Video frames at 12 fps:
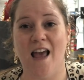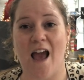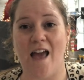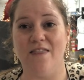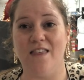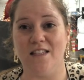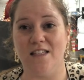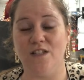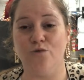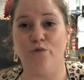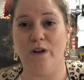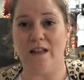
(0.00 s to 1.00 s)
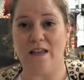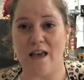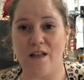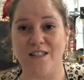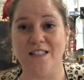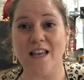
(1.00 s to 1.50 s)
and this is really
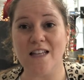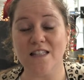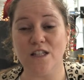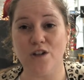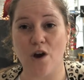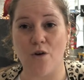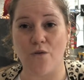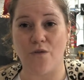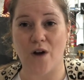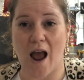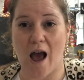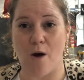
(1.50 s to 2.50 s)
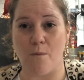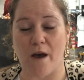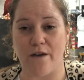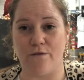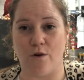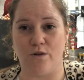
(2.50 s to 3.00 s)
sets the tone for how my
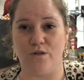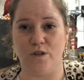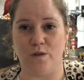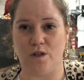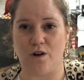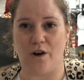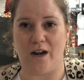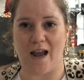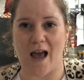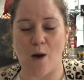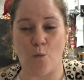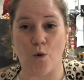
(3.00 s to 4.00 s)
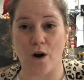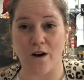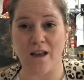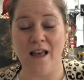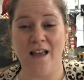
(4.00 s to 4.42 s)
photo shoots are gonna work,